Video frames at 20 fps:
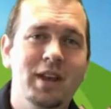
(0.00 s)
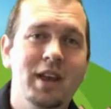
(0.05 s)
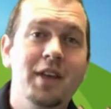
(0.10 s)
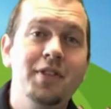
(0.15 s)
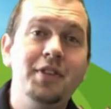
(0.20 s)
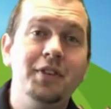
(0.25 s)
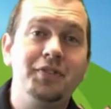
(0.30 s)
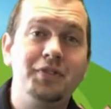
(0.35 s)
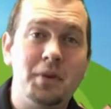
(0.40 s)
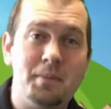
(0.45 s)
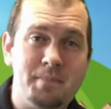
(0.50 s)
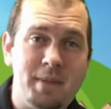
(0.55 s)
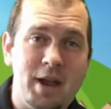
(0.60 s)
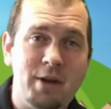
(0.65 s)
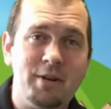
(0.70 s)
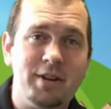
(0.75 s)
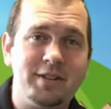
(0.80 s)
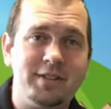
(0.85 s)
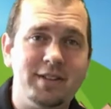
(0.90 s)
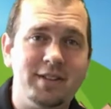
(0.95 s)
The
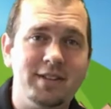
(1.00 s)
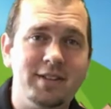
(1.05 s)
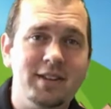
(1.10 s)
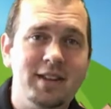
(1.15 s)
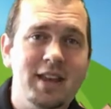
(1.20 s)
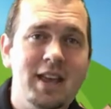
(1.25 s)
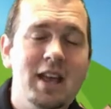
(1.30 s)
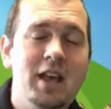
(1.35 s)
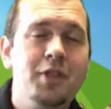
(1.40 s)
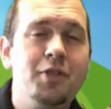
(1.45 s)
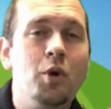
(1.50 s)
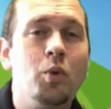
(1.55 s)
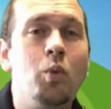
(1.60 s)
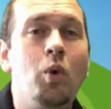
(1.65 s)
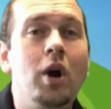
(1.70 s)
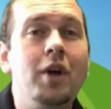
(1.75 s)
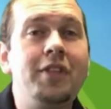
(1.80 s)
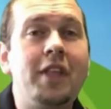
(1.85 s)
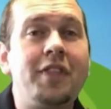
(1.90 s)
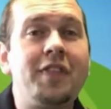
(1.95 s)
Samaritan, the
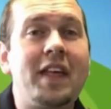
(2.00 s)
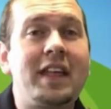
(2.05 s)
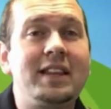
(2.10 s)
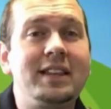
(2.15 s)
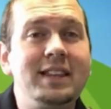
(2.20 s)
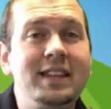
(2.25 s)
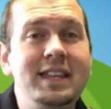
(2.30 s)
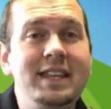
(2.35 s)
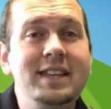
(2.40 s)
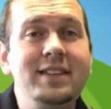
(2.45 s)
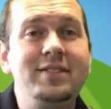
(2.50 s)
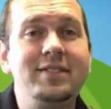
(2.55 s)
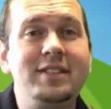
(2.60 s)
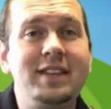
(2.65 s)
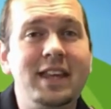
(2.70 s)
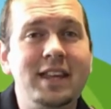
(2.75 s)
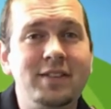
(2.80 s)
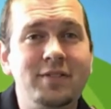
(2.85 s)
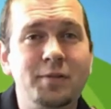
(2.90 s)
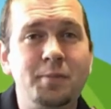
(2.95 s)
one that they least
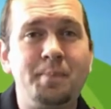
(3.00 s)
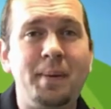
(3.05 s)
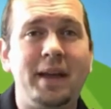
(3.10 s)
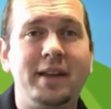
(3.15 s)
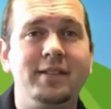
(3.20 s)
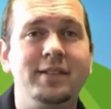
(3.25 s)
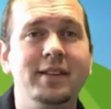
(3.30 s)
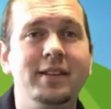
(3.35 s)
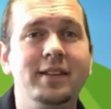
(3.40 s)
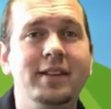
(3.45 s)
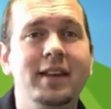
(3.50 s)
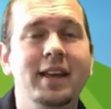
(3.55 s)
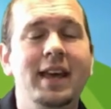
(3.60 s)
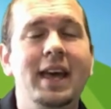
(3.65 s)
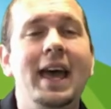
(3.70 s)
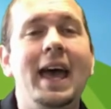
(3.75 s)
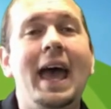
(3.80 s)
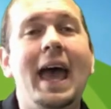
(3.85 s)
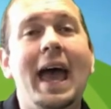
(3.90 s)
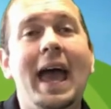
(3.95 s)
expected,
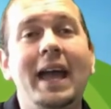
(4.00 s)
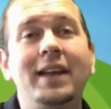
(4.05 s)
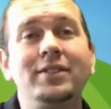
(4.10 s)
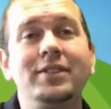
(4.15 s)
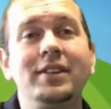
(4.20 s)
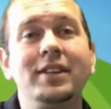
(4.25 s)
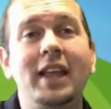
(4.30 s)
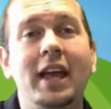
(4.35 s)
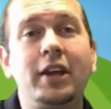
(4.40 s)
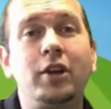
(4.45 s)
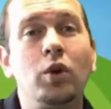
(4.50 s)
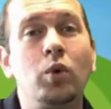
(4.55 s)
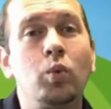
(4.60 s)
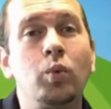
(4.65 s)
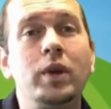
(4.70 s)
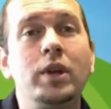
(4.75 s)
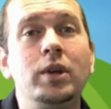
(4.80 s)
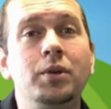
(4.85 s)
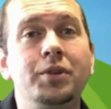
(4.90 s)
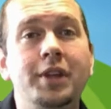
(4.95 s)
acted like a
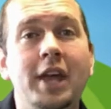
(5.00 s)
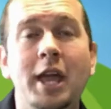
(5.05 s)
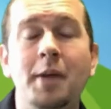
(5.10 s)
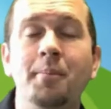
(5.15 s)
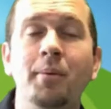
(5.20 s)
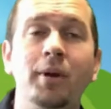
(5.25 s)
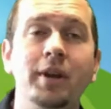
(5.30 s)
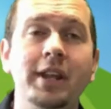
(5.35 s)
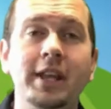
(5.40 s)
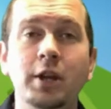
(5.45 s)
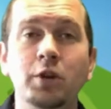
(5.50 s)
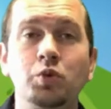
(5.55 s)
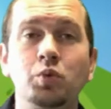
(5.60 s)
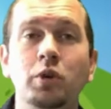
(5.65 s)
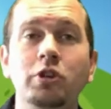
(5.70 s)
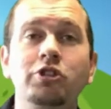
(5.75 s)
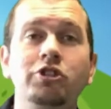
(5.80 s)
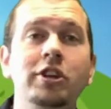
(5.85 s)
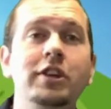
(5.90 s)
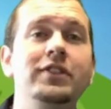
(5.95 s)
real neighbor. And here's
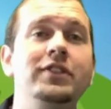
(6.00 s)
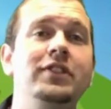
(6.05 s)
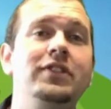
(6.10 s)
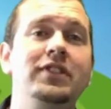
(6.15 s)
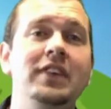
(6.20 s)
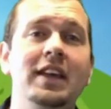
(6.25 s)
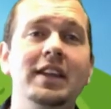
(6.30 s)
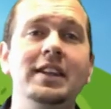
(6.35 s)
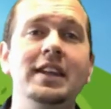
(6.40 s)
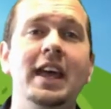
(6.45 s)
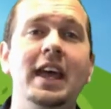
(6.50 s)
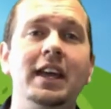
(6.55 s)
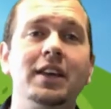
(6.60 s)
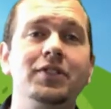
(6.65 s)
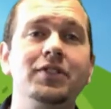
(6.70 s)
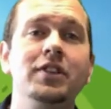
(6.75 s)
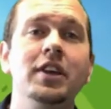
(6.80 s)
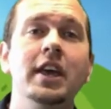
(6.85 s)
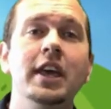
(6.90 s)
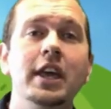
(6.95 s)
what Jesus said
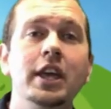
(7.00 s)
next.